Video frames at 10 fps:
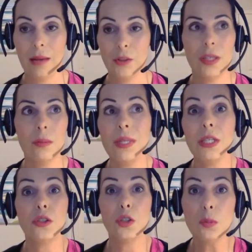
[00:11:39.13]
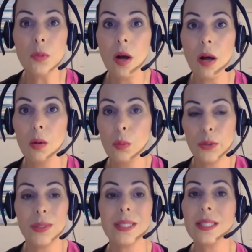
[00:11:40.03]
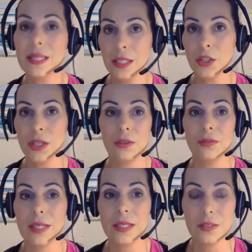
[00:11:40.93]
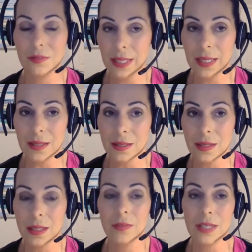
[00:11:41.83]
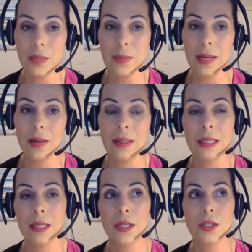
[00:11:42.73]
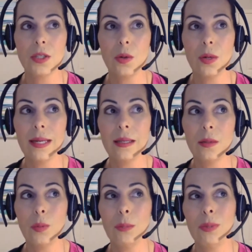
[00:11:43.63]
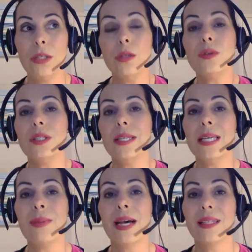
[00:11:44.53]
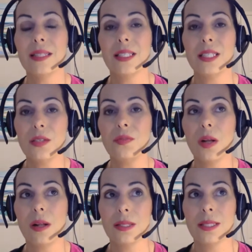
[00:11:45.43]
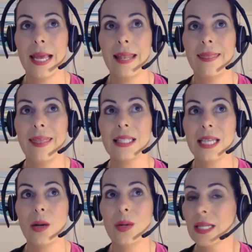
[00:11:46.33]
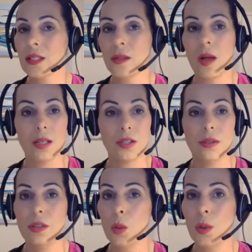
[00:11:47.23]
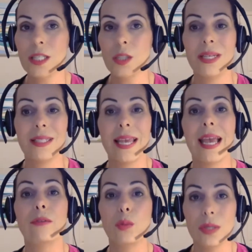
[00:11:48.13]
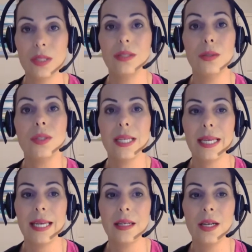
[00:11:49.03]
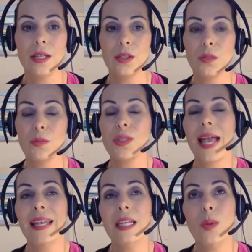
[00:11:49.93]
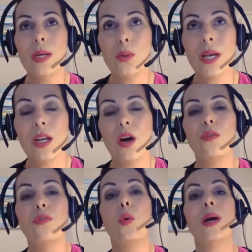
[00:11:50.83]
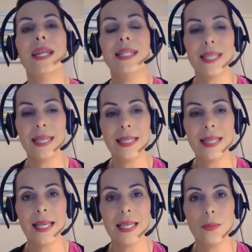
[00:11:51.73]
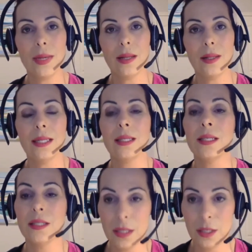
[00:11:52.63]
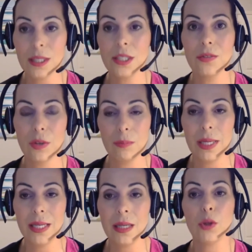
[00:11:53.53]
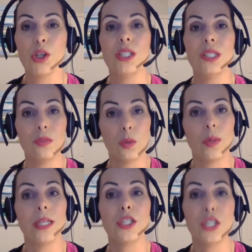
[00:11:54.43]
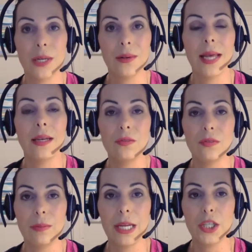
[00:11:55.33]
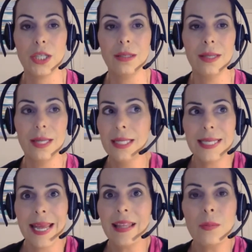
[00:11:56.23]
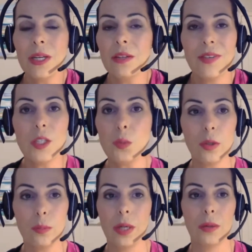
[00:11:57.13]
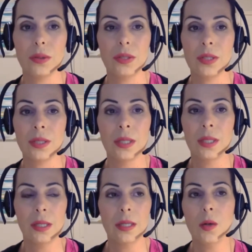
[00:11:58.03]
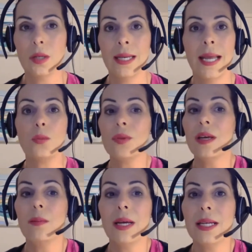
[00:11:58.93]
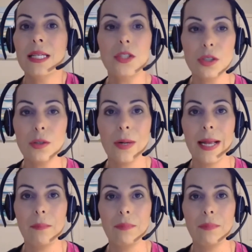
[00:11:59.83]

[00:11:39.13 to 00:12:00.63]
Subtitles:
Should it be a Zoom call where you can see each other face to face instead of email? So we use email as a default, and that's how it gets lost in the noise because everyone is using it. So if there's any way you can avoid sending that email and consider a different medium or a different way to share that information, tag them on a Facebook post, connect with them on Instagram.